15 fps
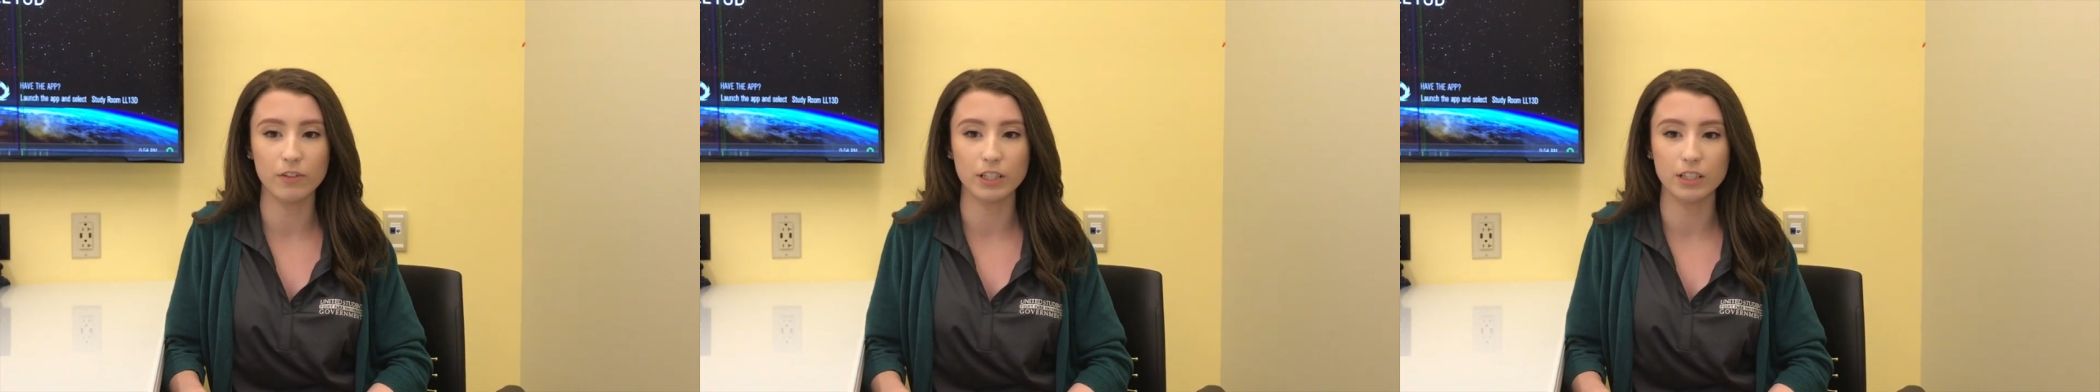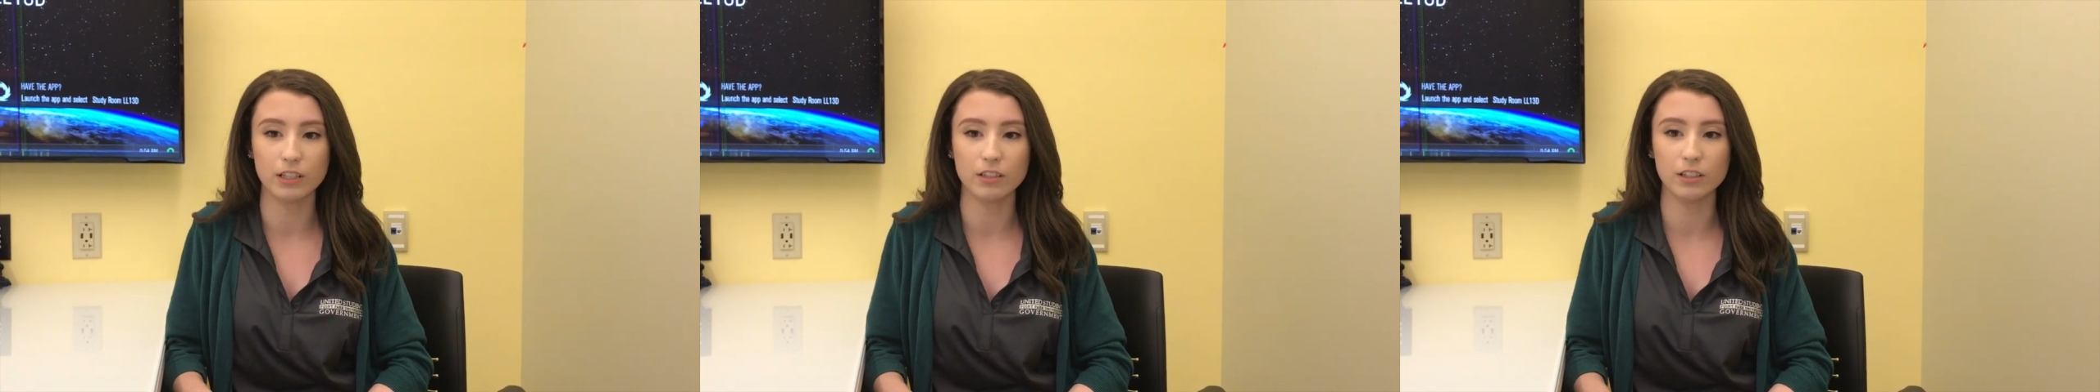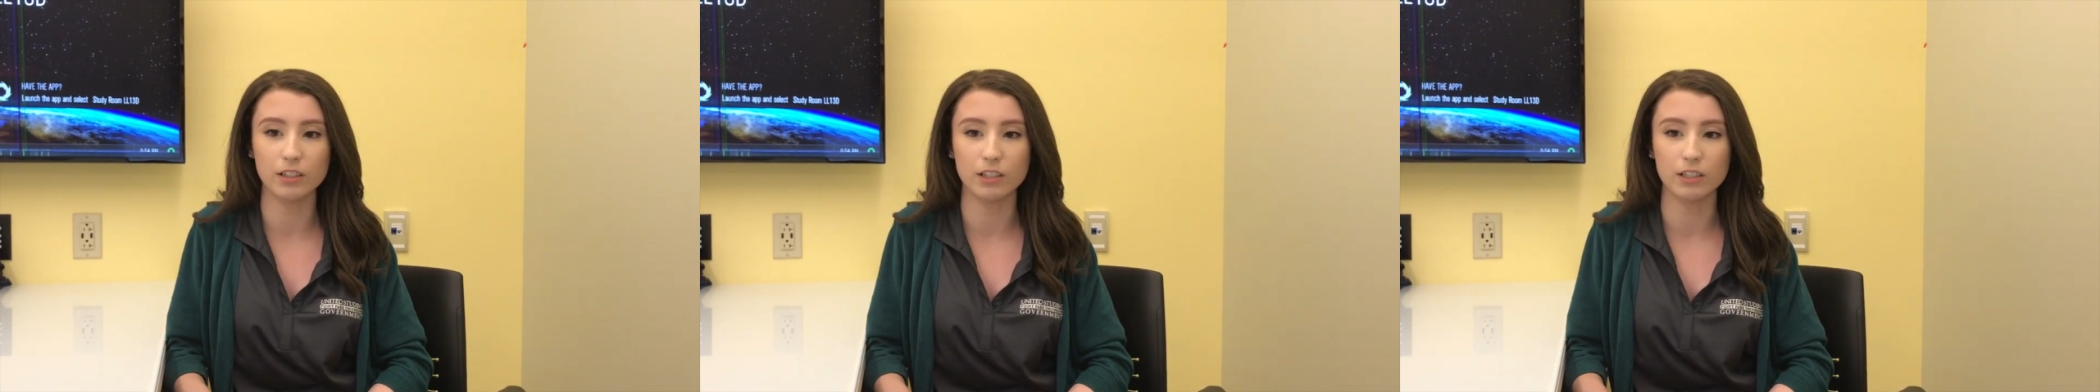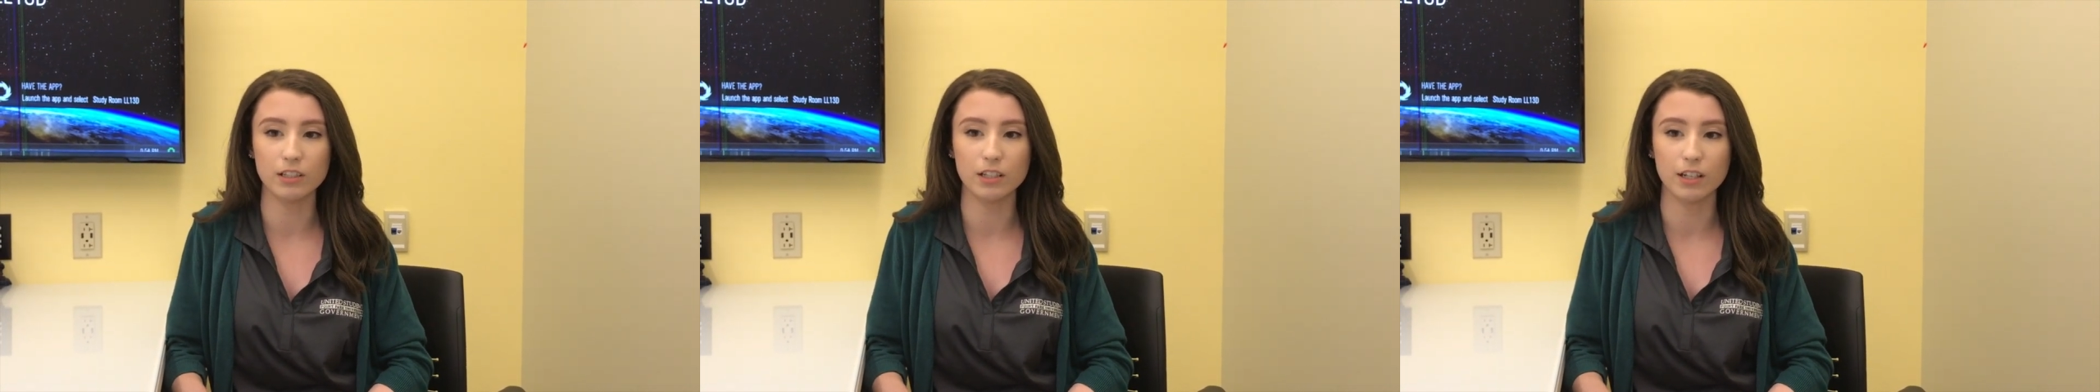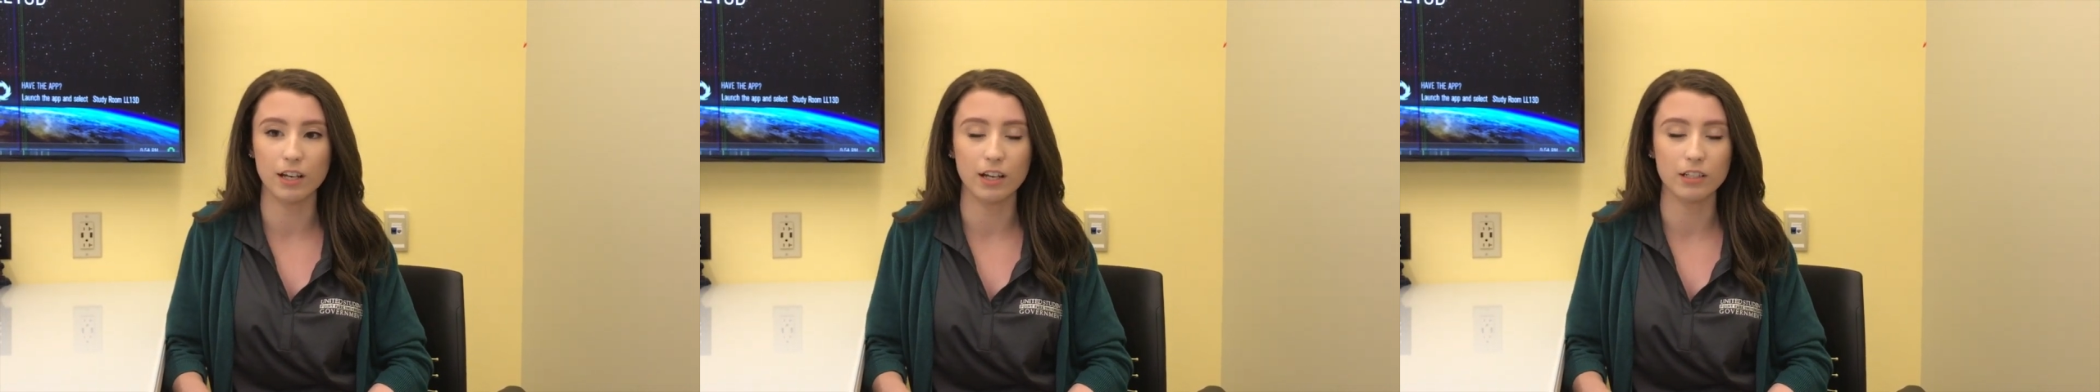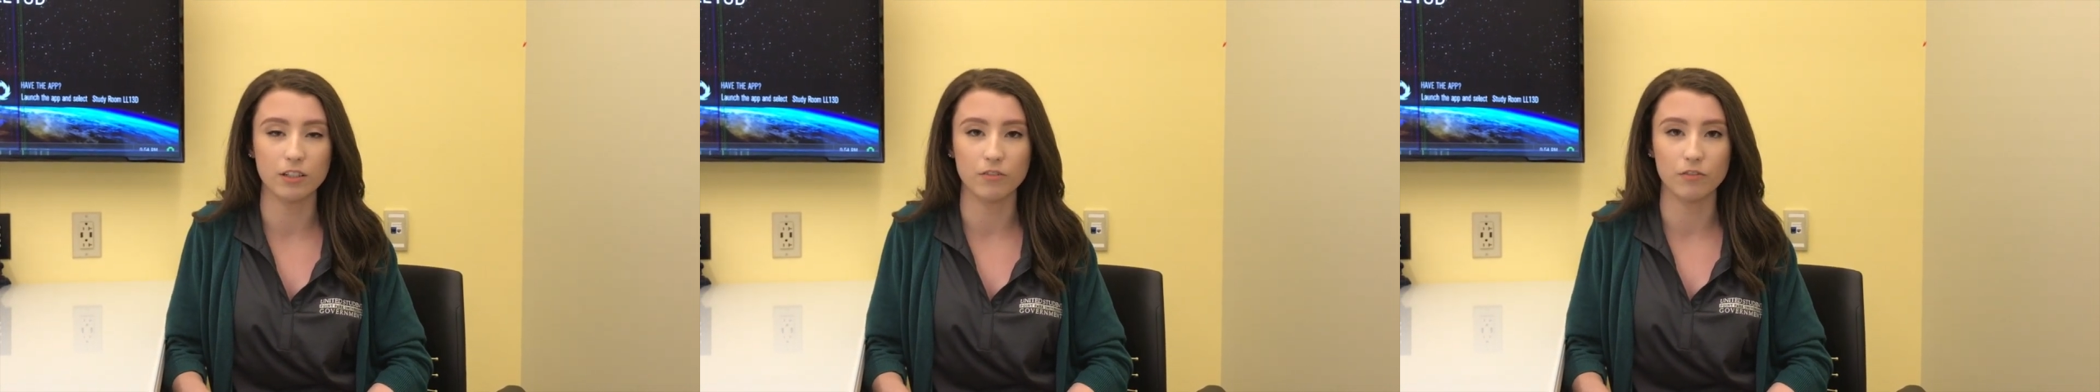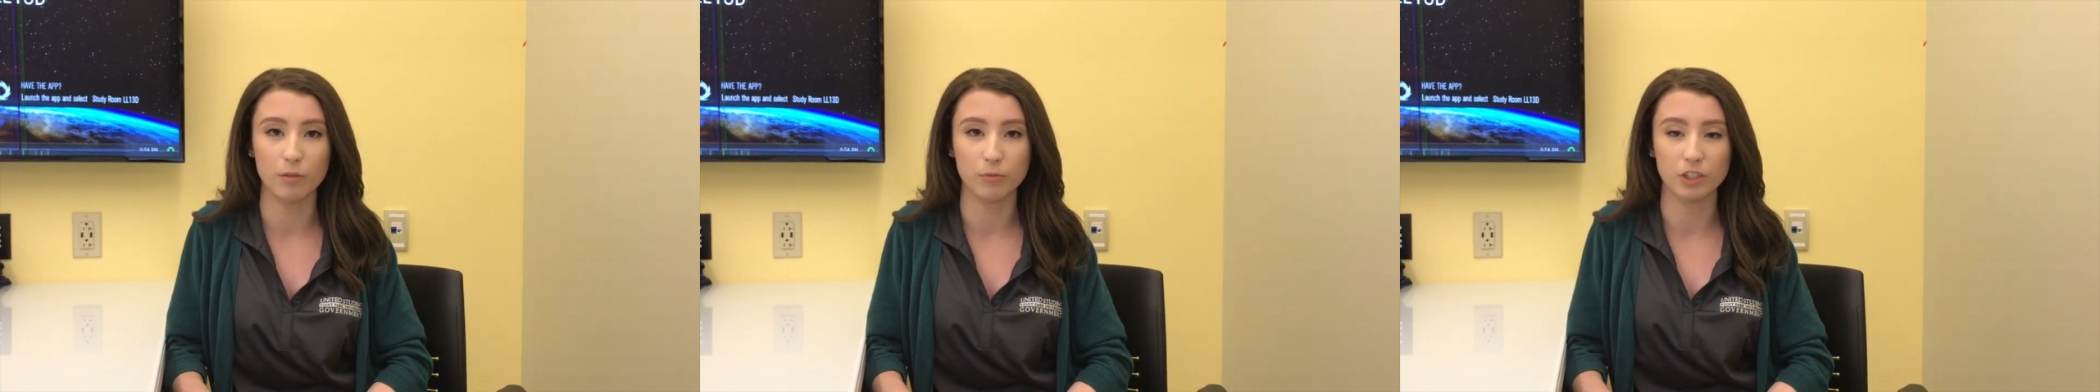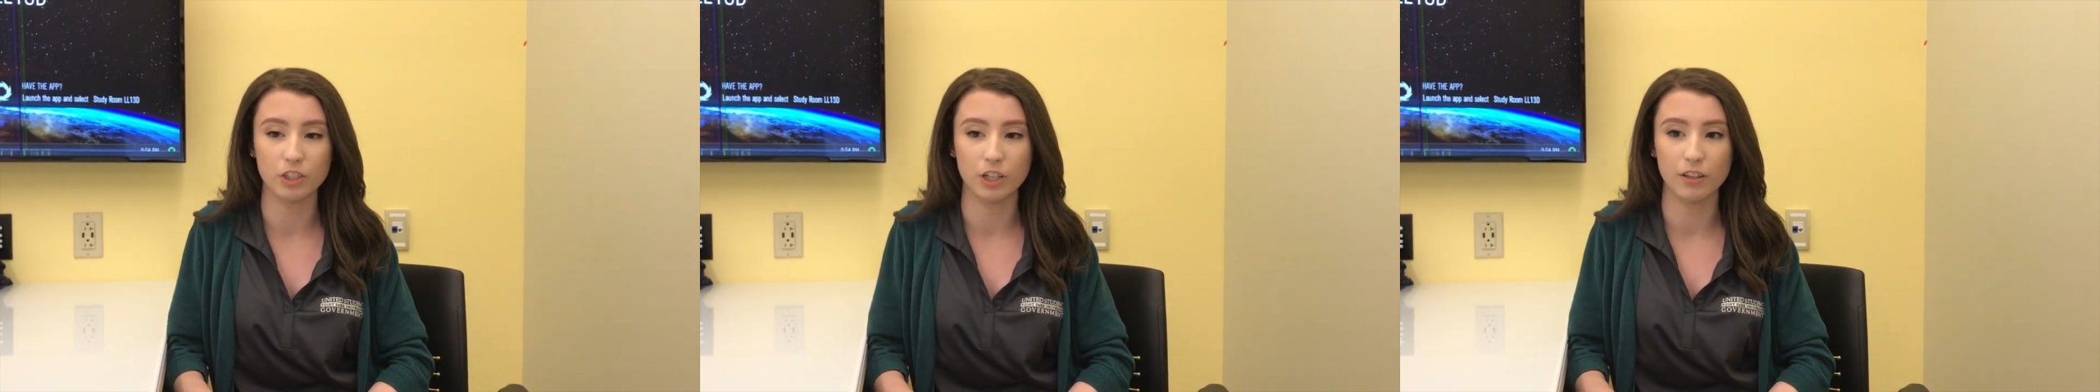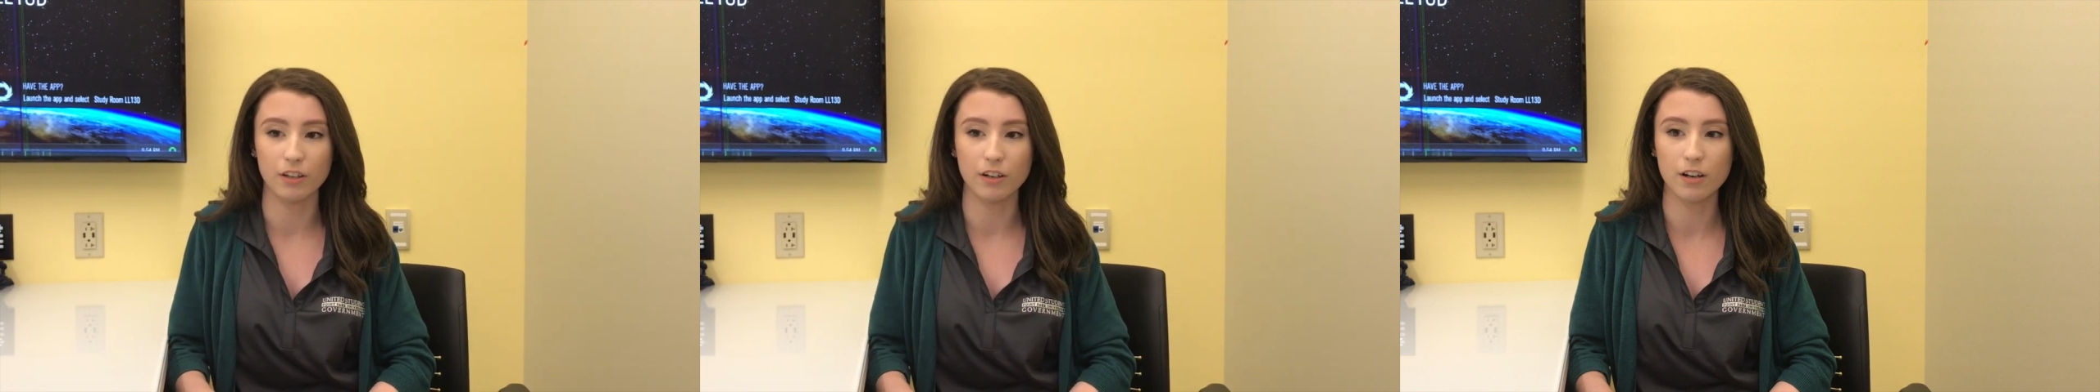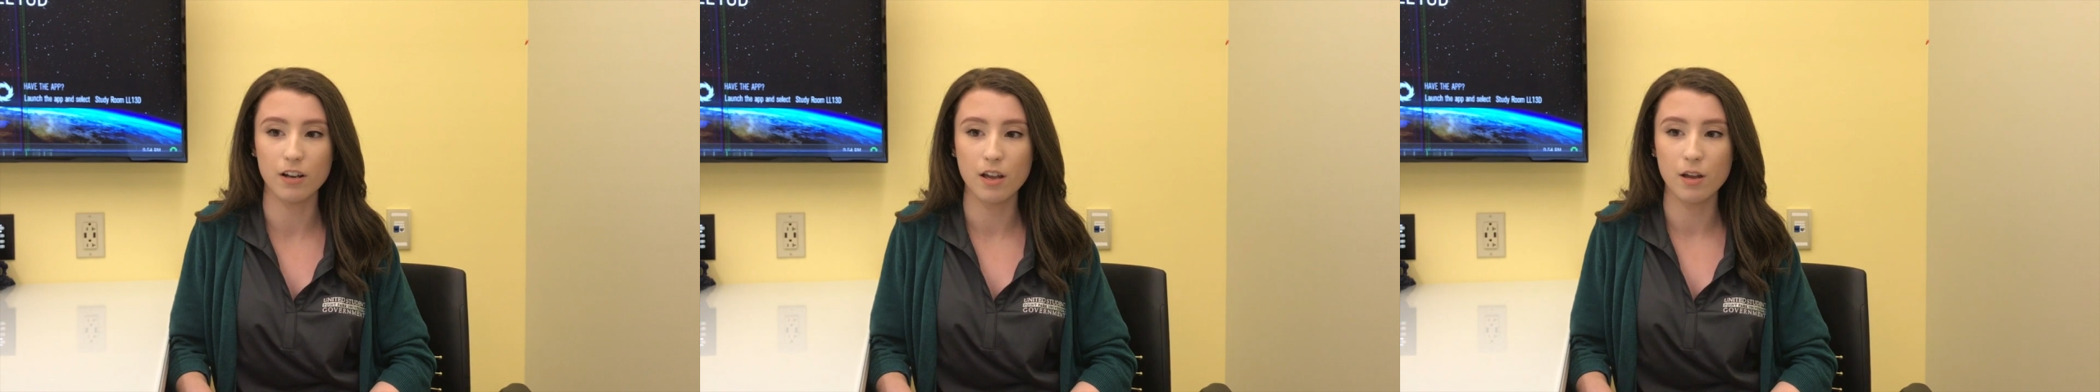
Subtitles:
physically disconnected from each other,